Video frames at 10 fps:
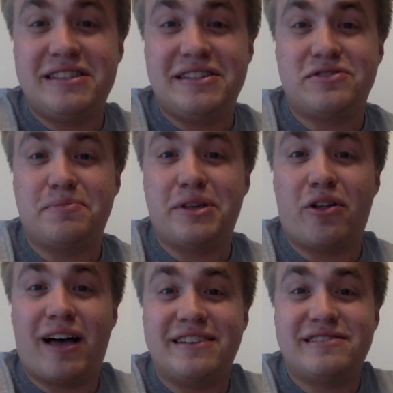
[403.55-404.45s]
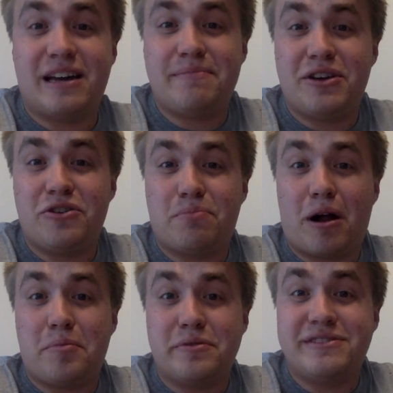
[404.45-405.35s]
and this will be the last time that you probably